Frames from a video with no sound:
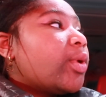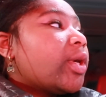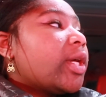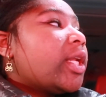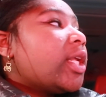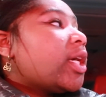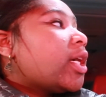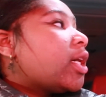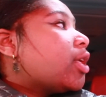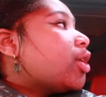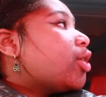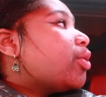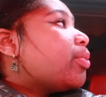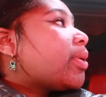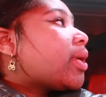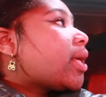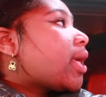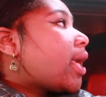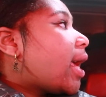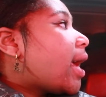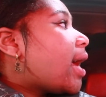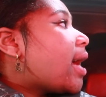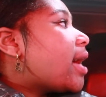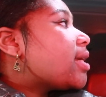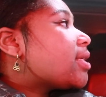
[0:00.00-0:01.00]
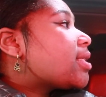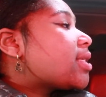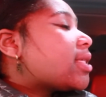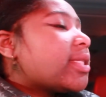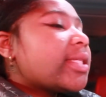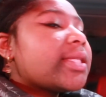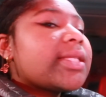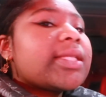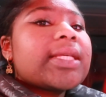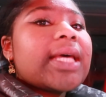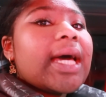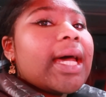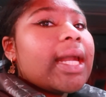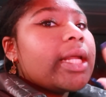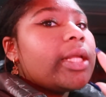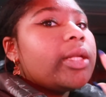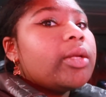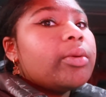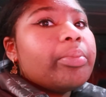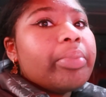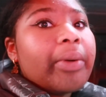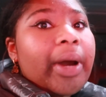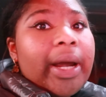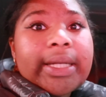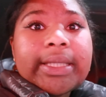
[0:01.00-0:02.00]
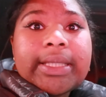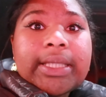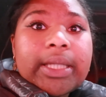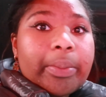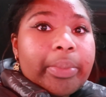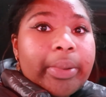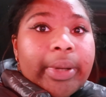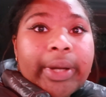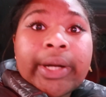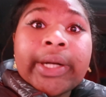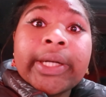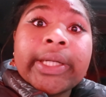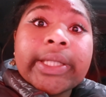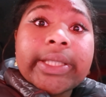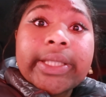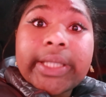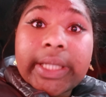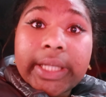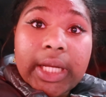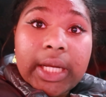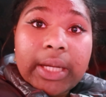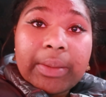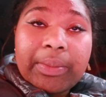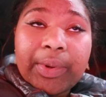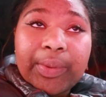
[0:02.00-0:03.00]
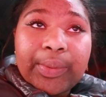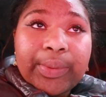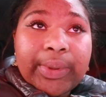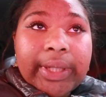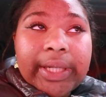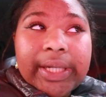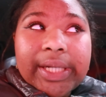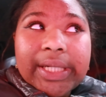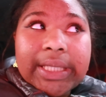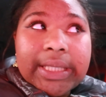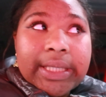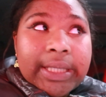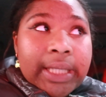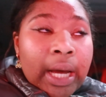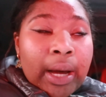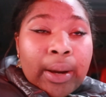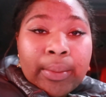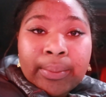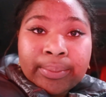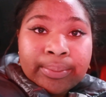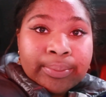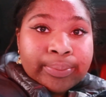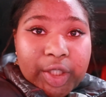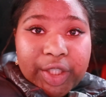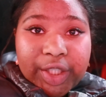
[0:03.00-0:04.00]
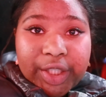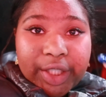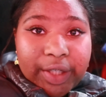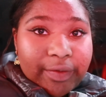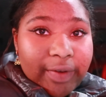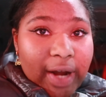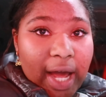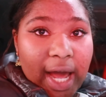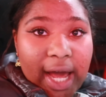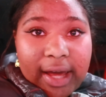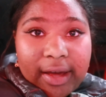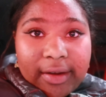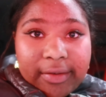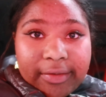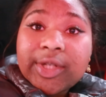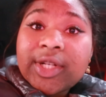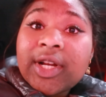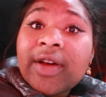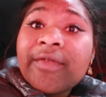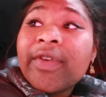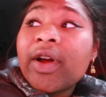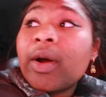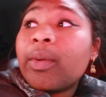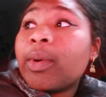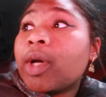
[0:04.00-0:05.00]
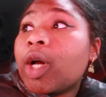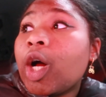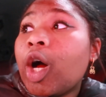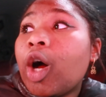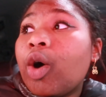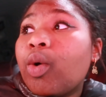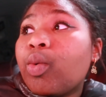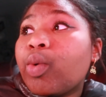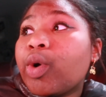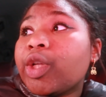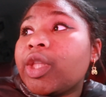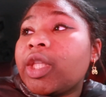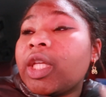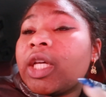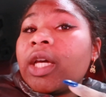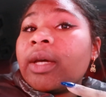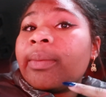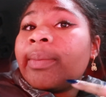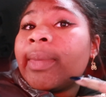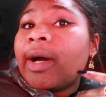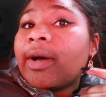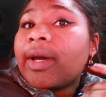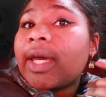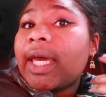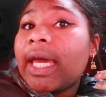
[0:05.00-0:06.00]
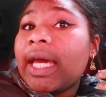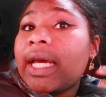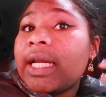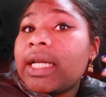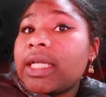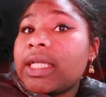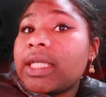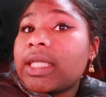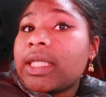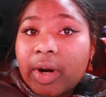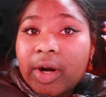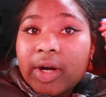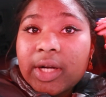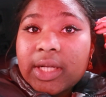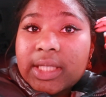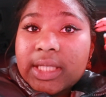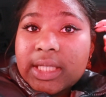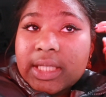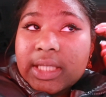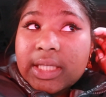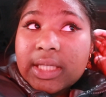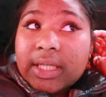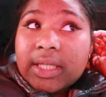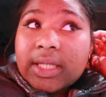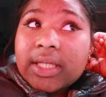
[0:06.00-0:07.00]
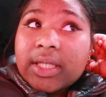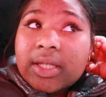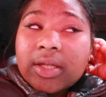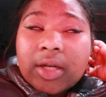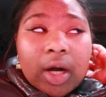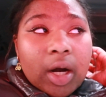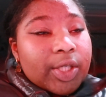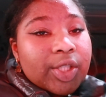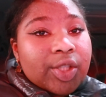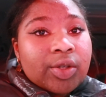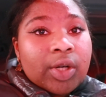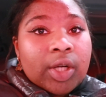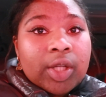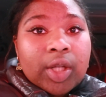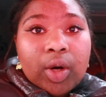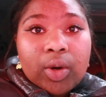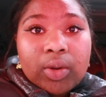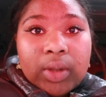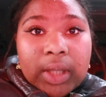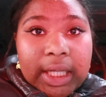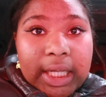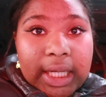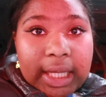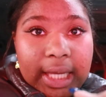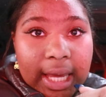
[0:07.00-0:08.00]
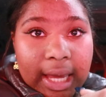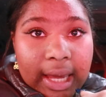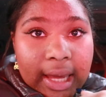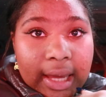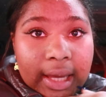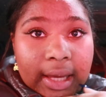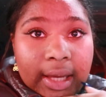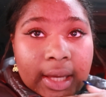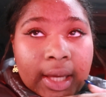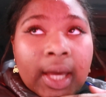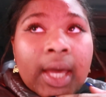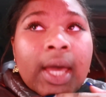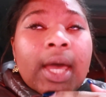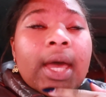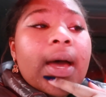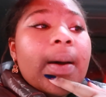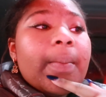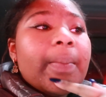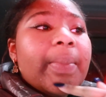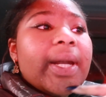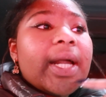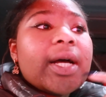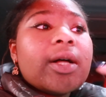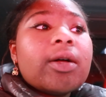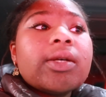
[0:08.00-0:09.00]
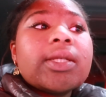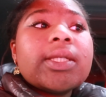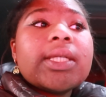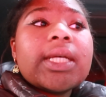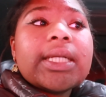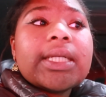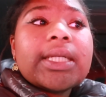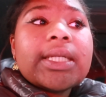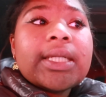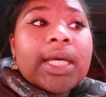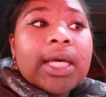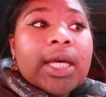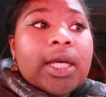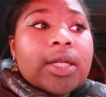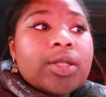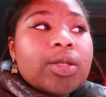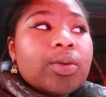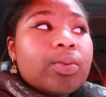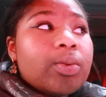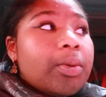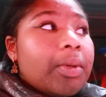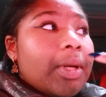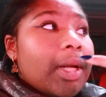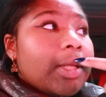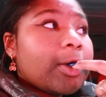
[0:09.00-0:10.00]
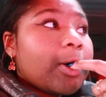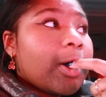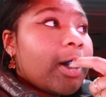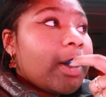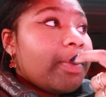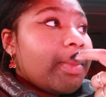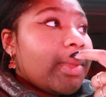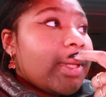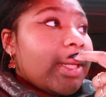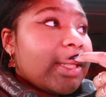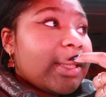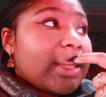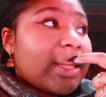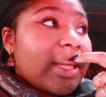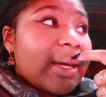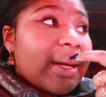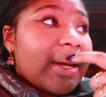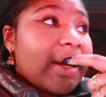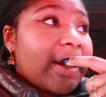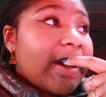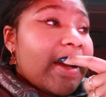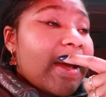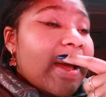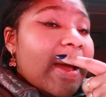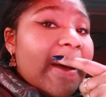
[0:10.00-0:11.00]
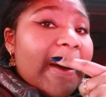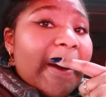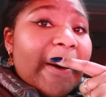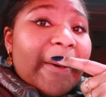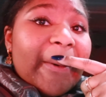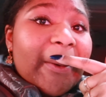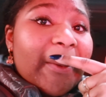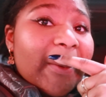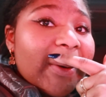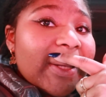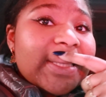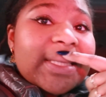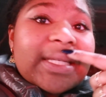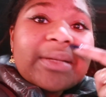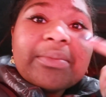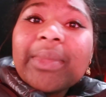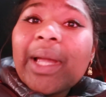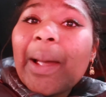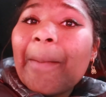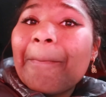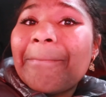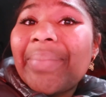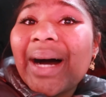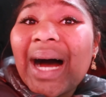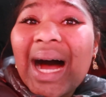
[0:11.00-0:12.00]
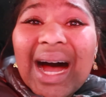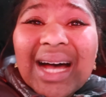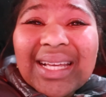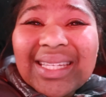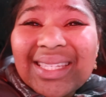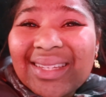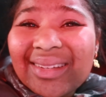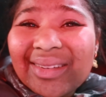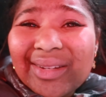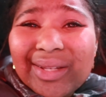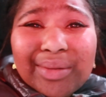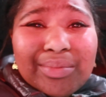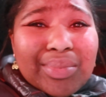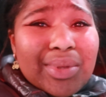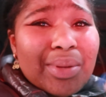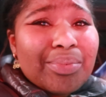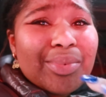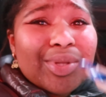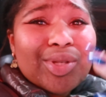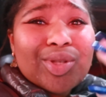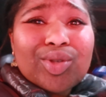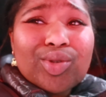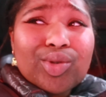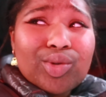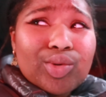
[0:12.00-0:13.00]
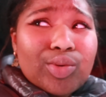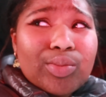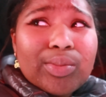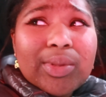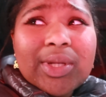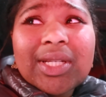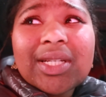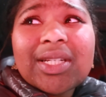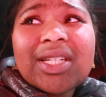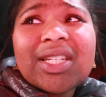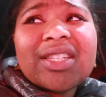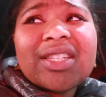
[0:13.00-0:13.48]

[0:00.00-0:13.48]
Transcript: we're getting a little bit of gas because it's kind of a little pricey up in here in the city, but we needed something to survive. We're trying to figure out where to go. We're thinking about Kandi's versus restaurant, the old lady gang, but I closed at 10, so we would have to hurry and get there. We want some like pasta, some something soup, because it